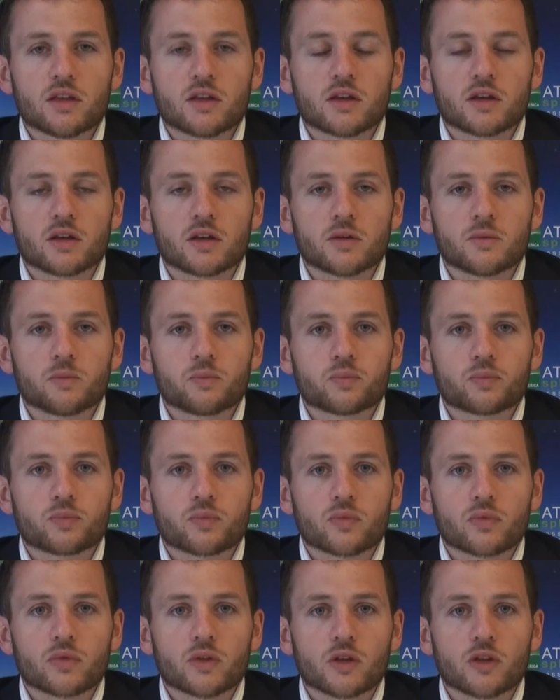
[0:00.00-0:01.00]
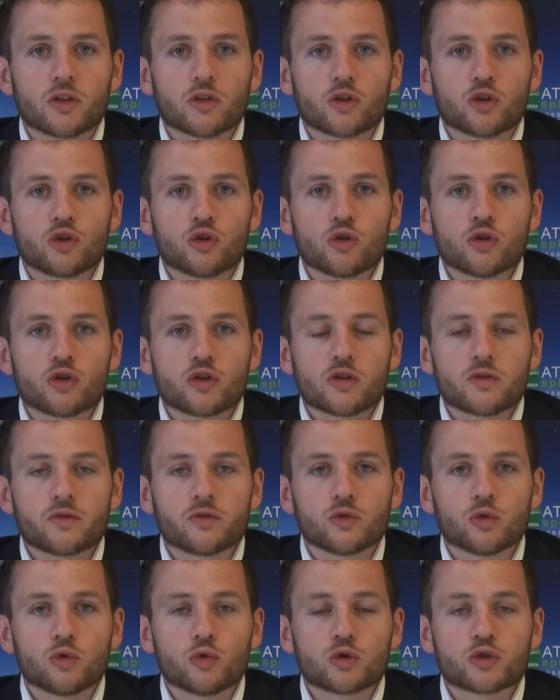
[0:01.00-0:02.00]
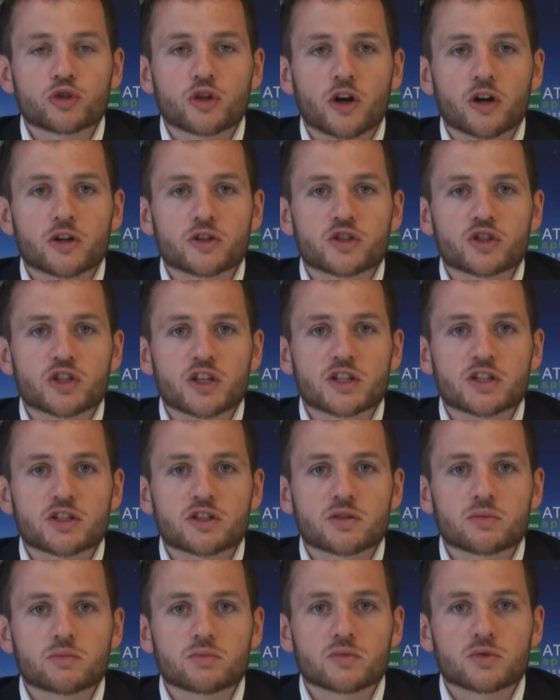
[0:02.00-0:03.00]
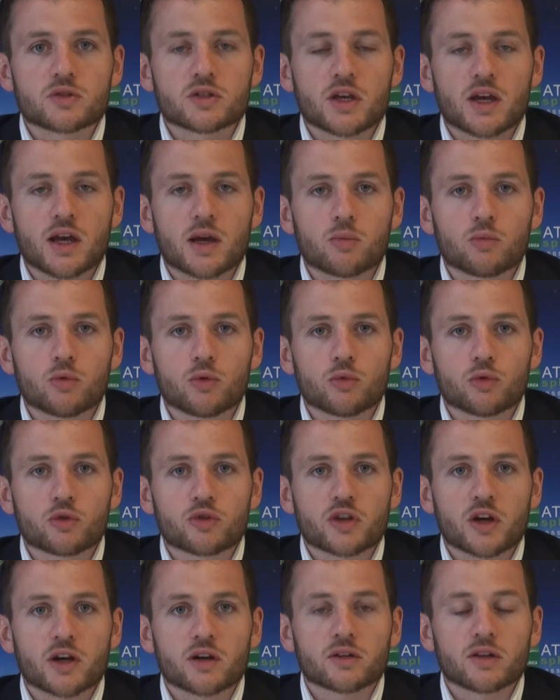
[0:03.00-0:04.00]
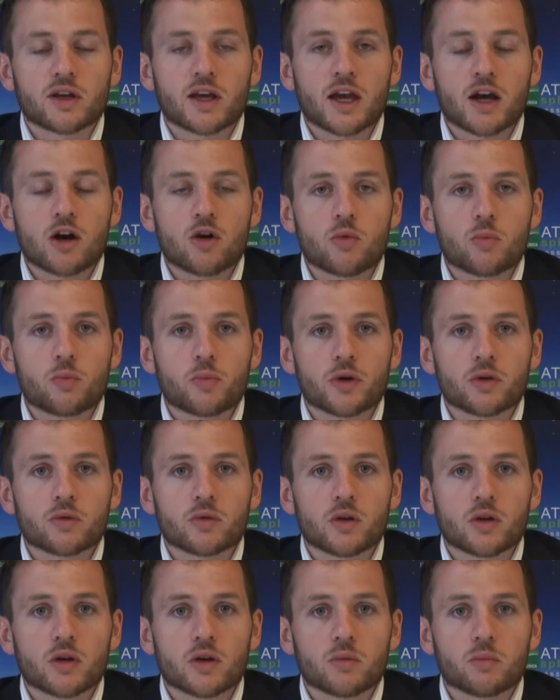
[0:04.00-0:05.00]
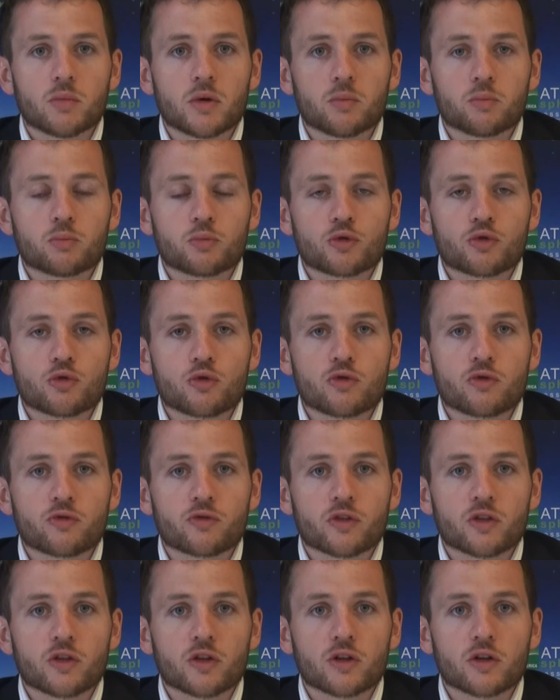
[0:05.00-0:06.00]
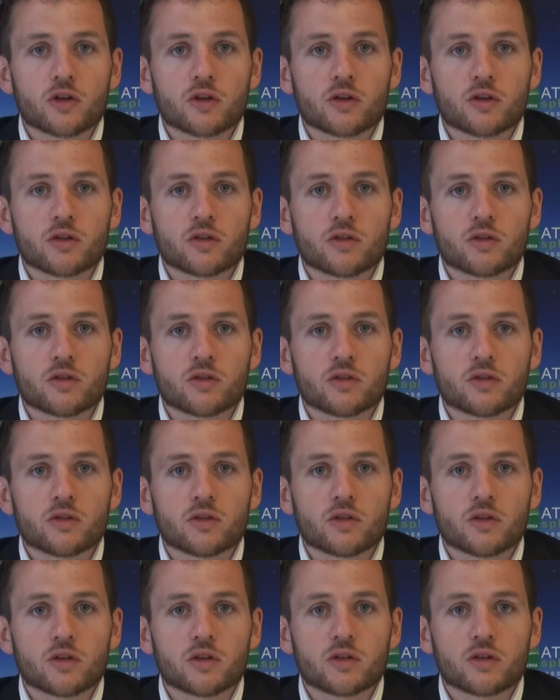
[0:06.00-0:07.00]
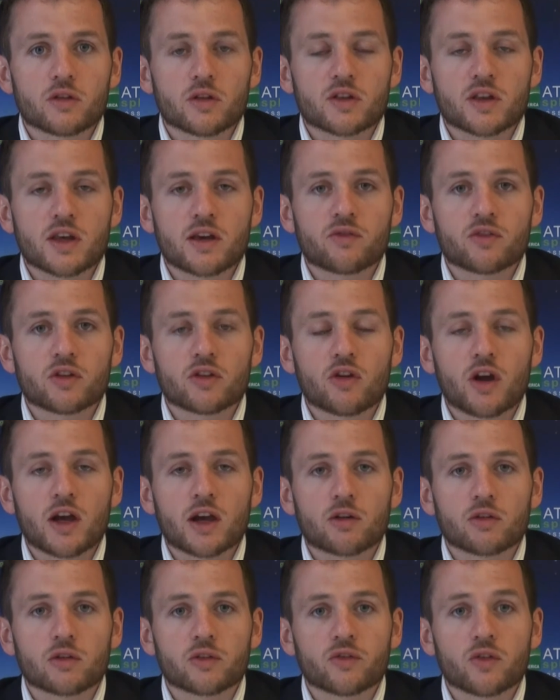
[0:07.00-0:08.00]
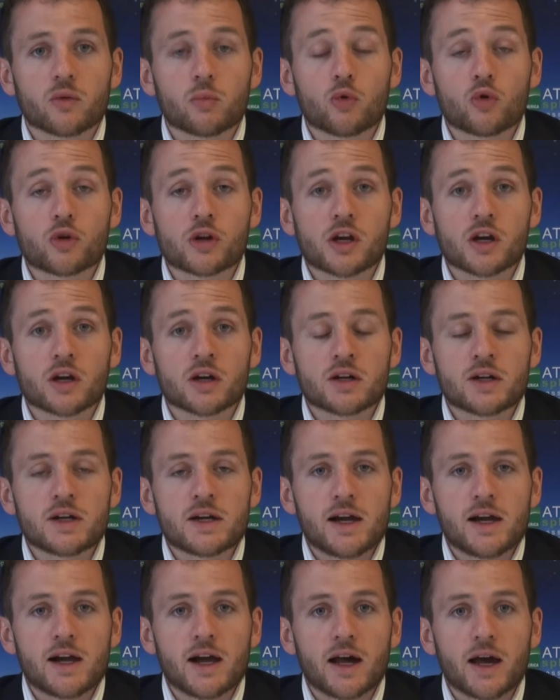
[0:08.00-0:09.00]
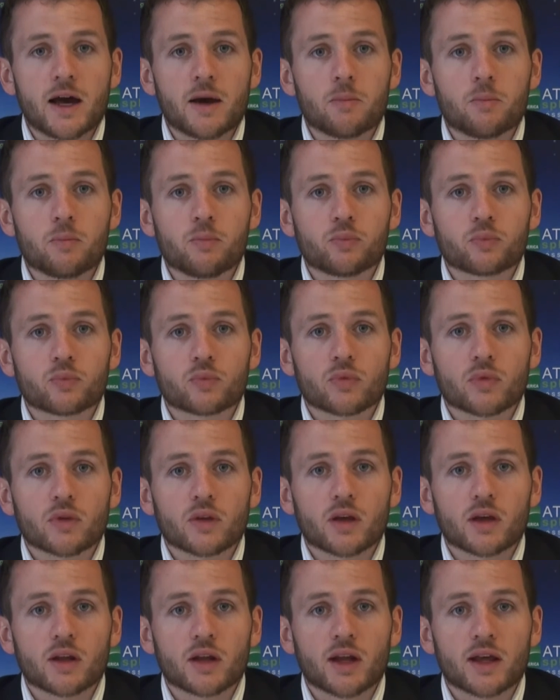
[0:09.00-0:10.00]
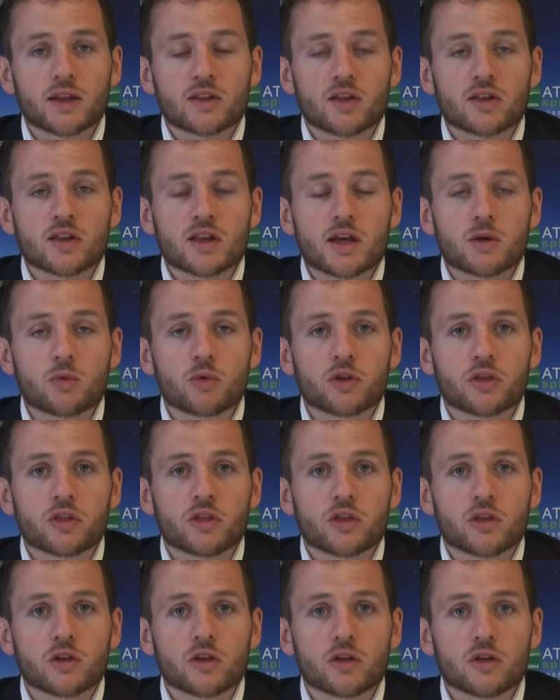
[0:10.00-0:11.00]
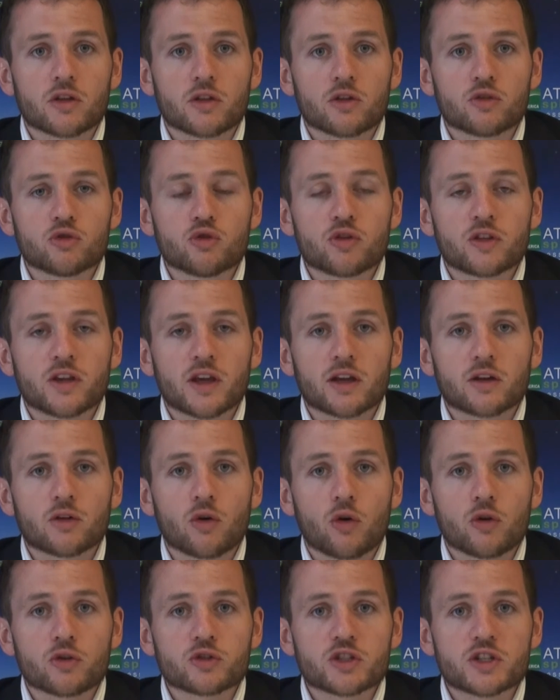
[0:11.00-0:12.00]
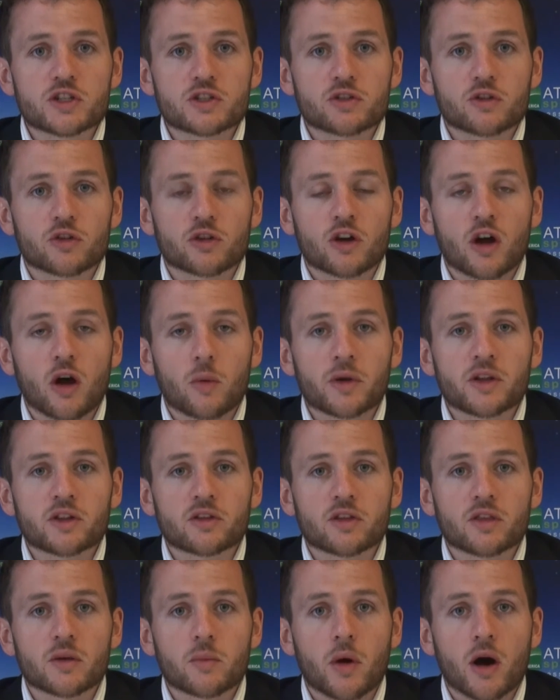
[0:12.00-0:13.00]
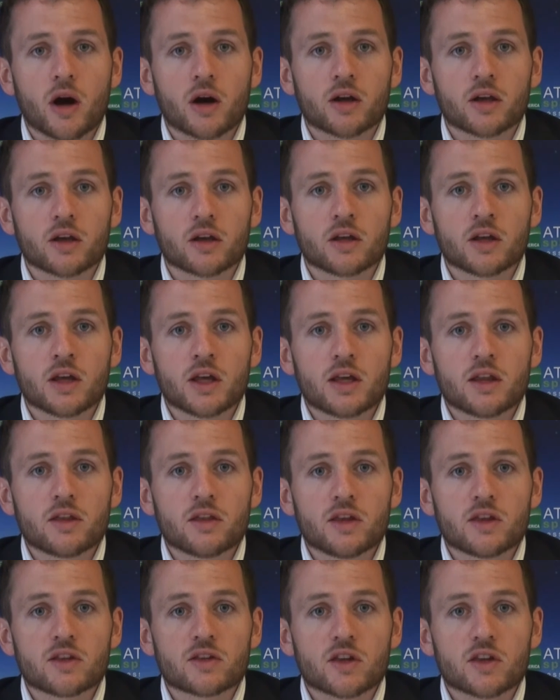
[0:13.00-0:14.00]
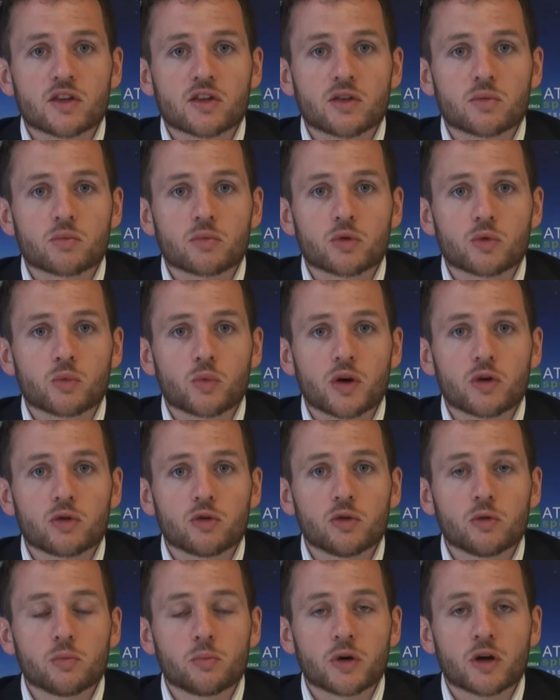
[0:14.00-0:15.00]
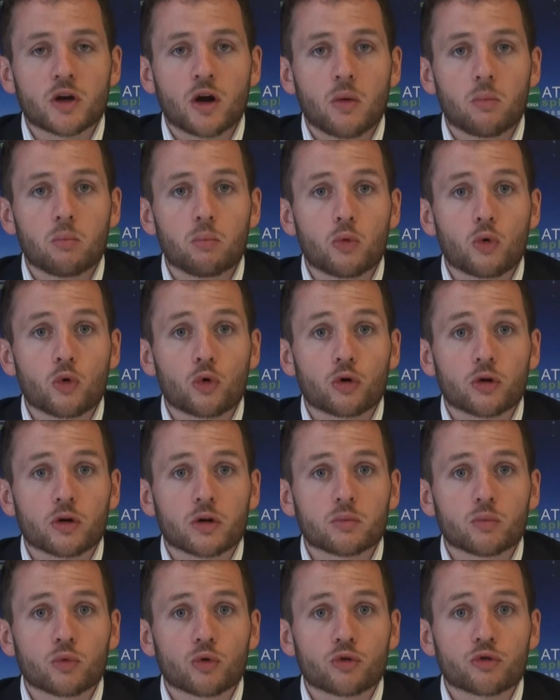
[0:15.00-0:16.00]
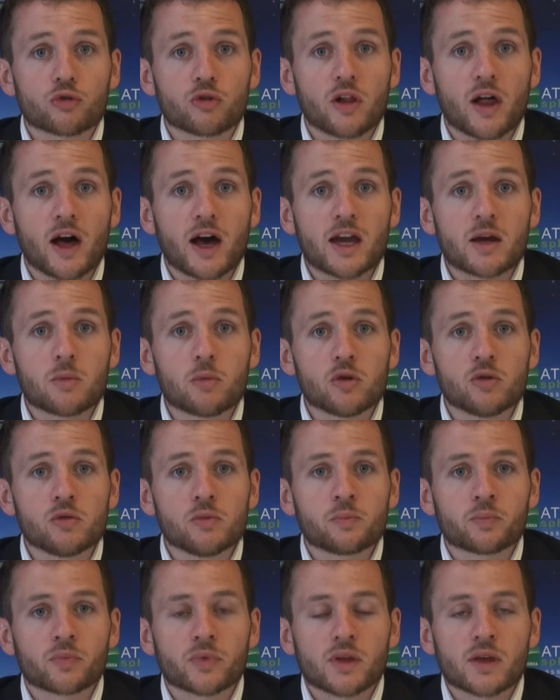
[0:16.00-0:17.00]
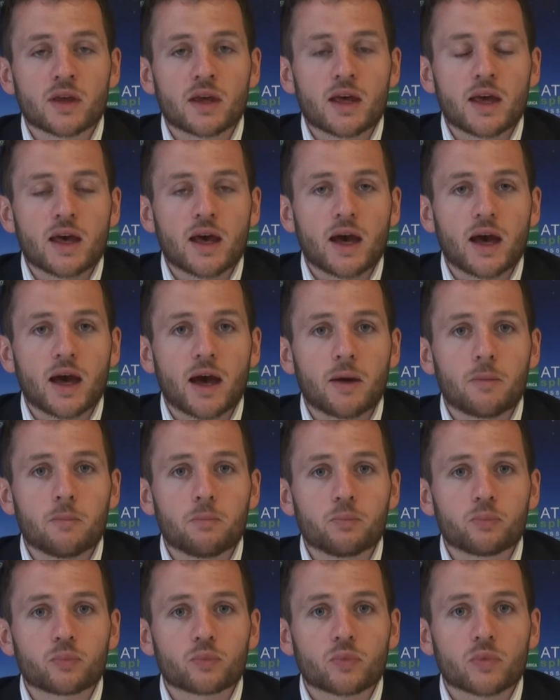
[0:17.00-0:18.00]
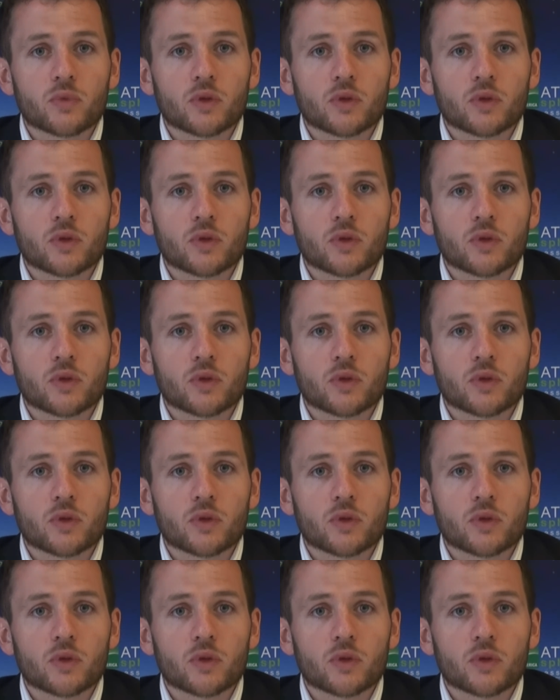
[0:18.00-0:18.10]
the the use of low charge systems um, will certainly help in, in improve the the, safety record of ammonia. Um, and as I say, with the, the new technologies that are coming to the market, these systems will become more and more reliable. Um,